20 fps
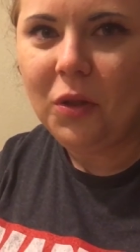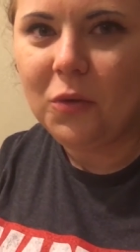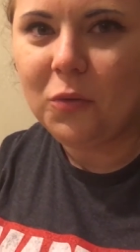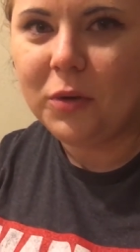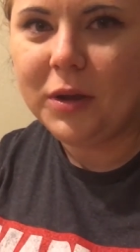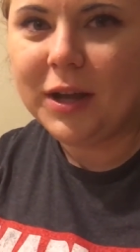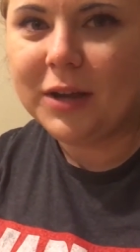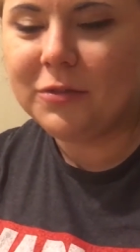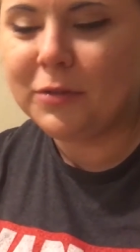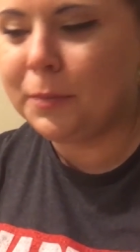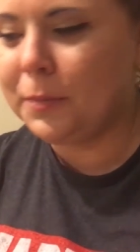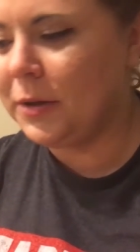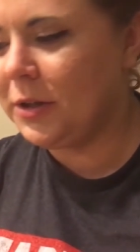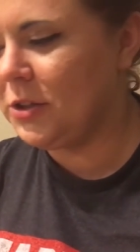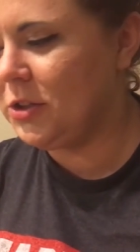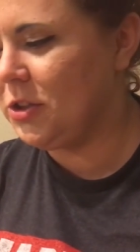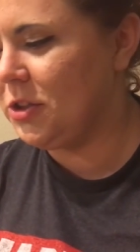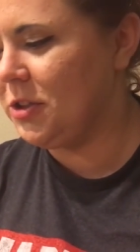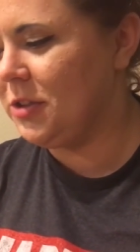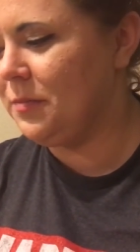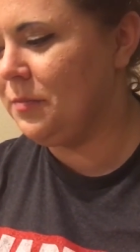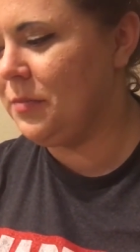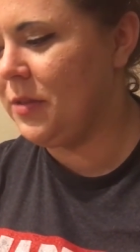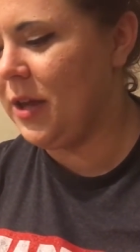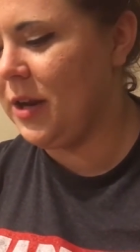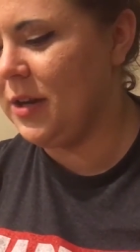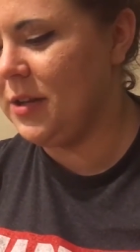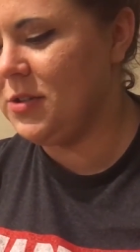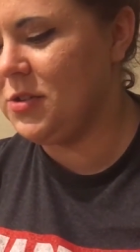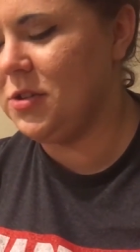we have a picture
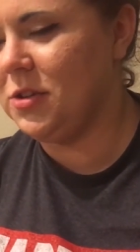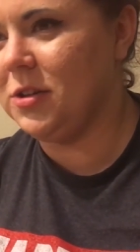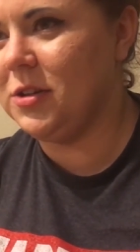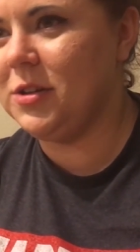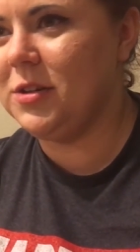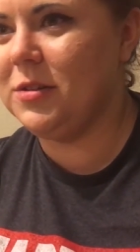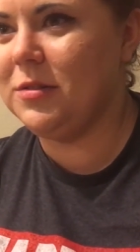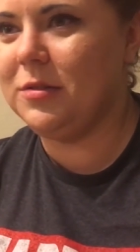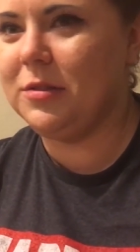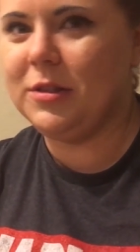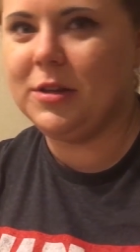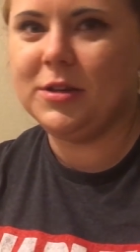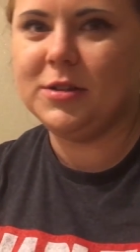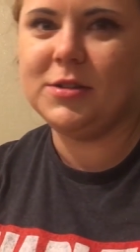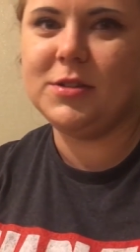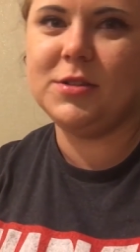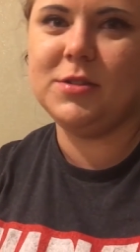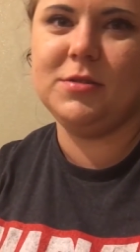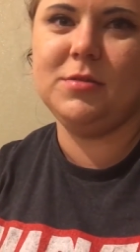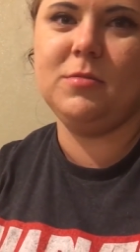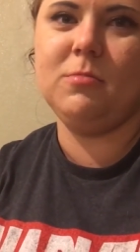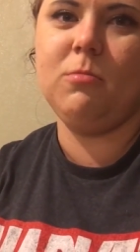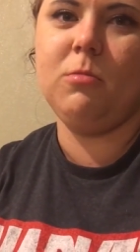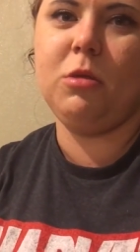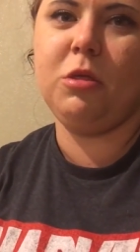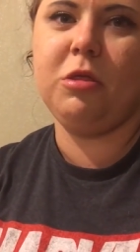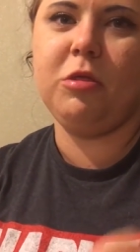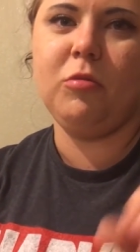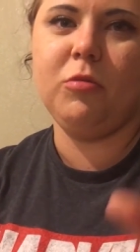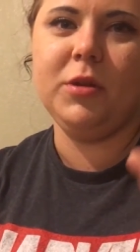that I took. There's
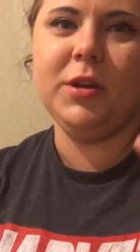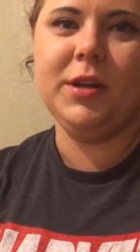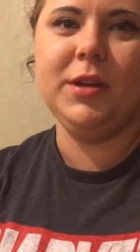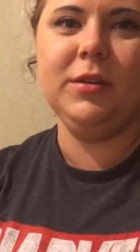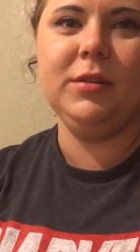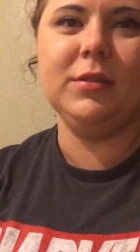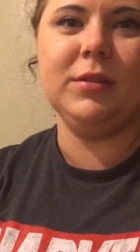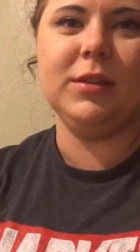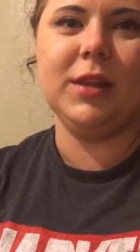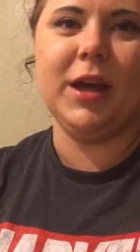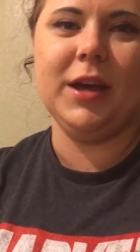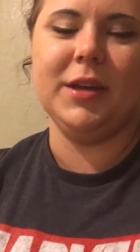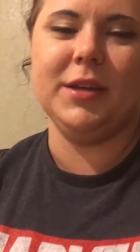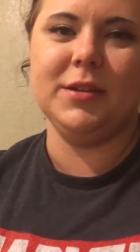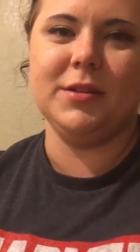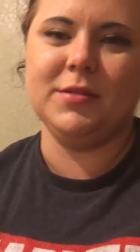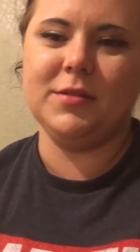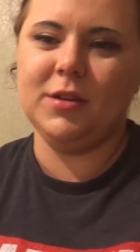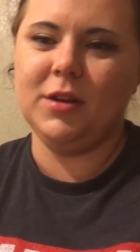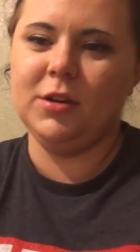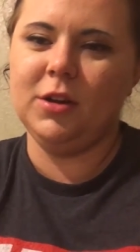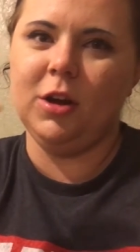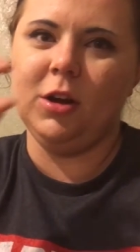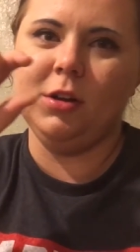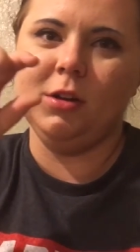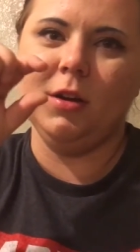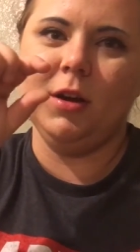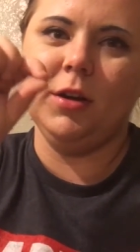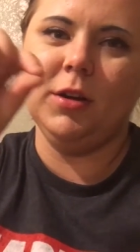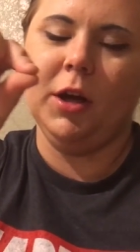three light
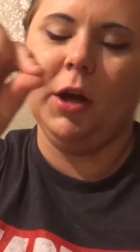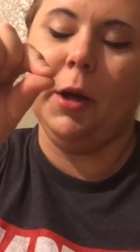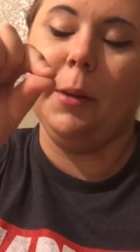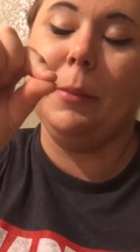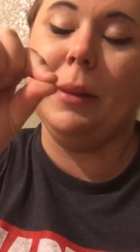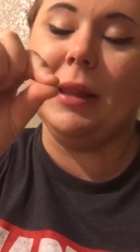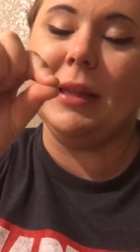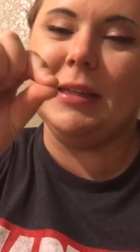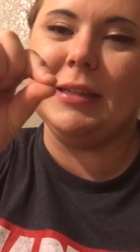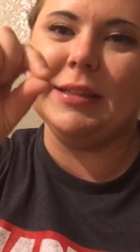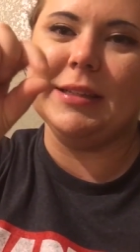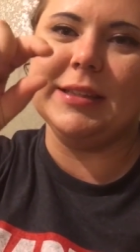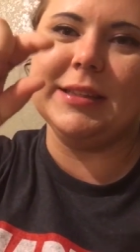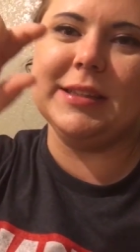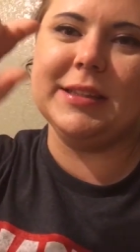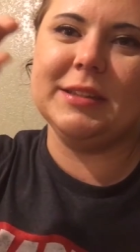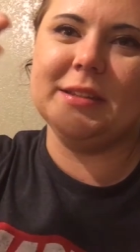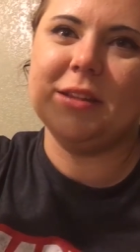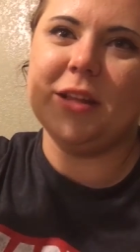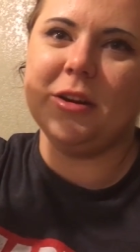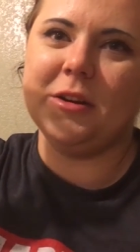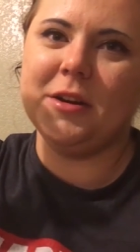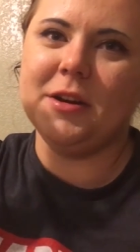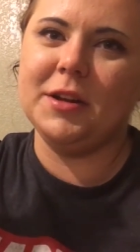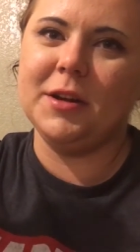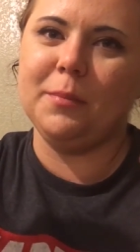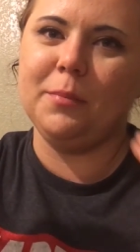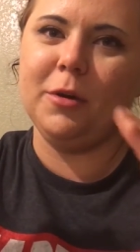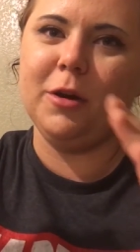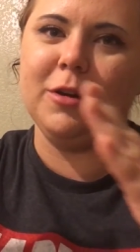anomalies that are
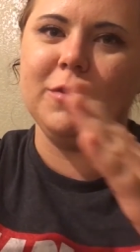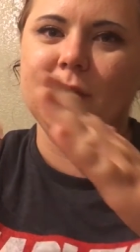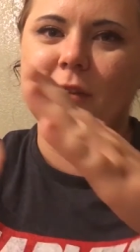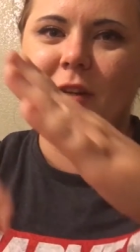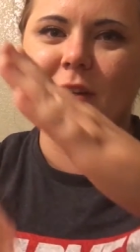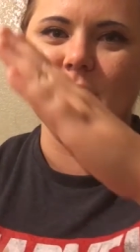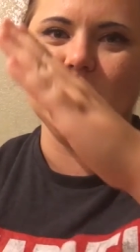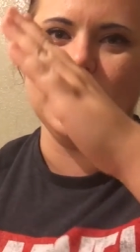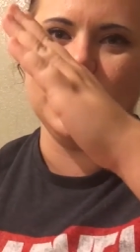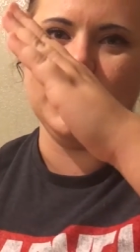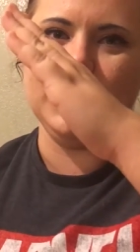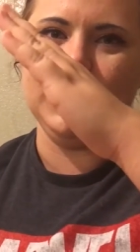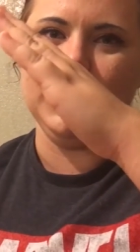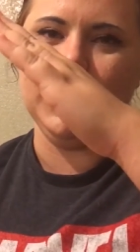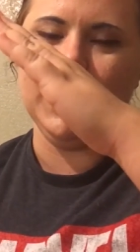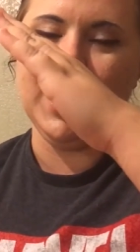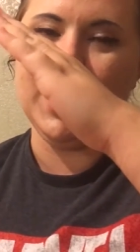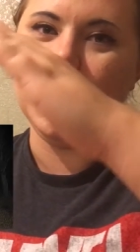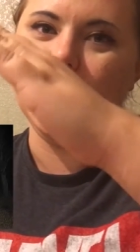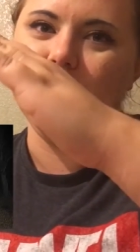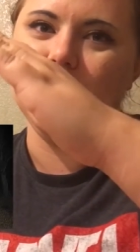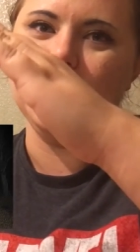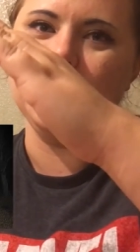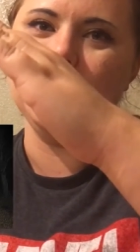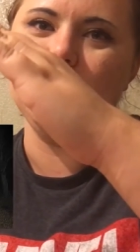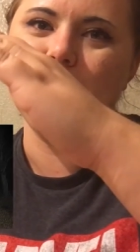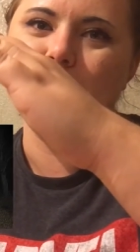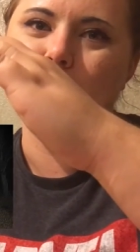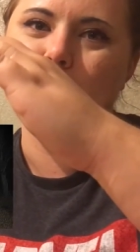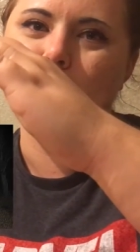in a perfect line.
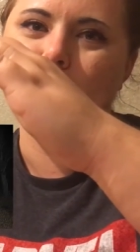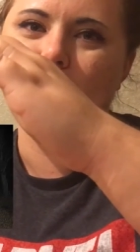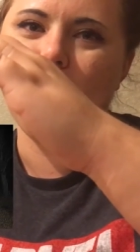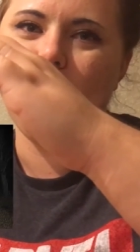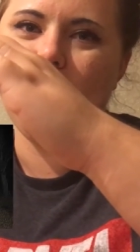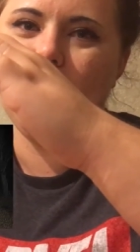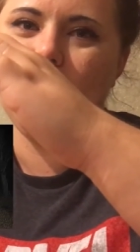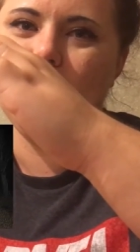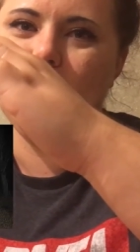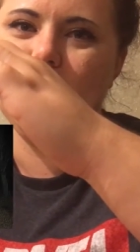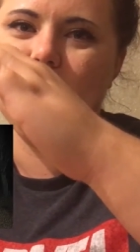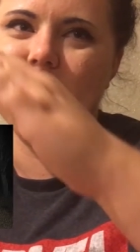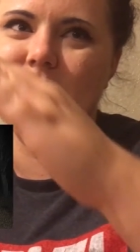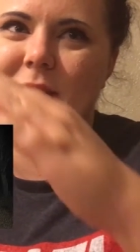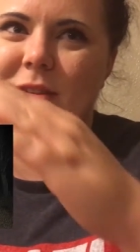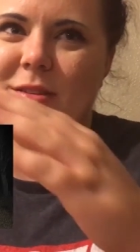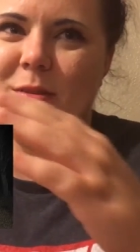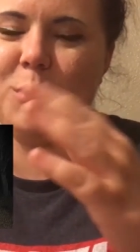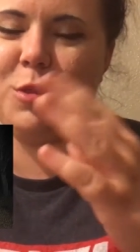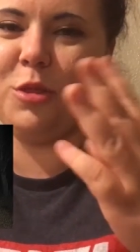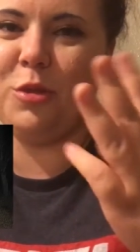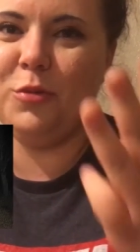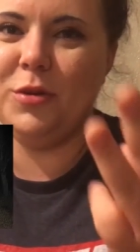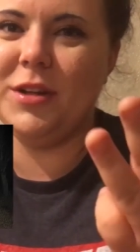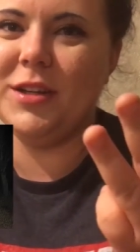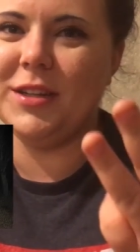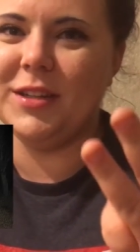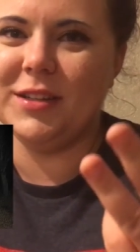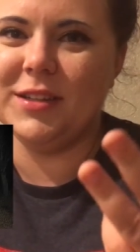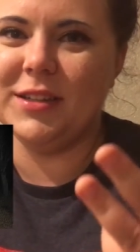And
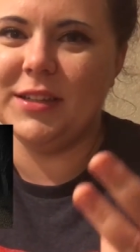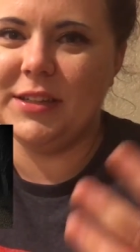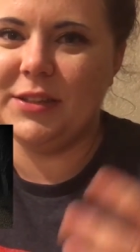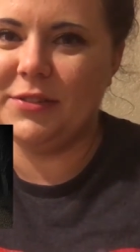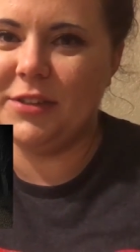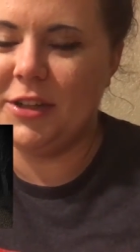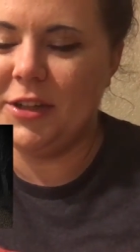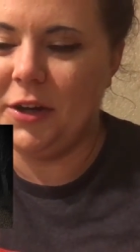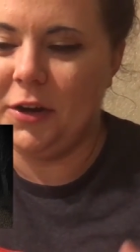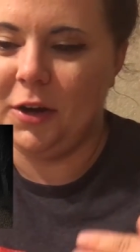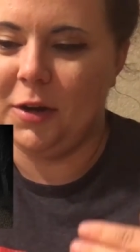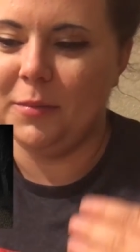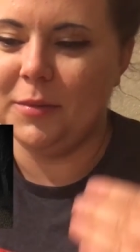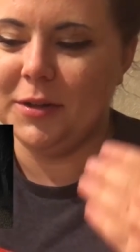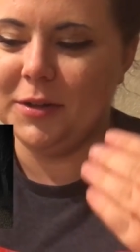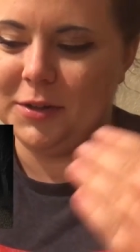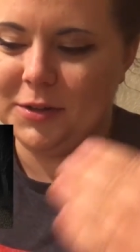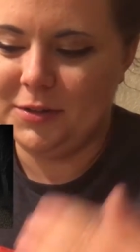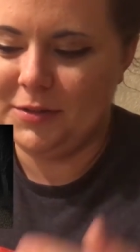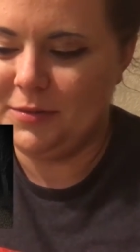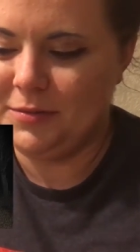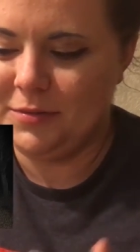three is a very common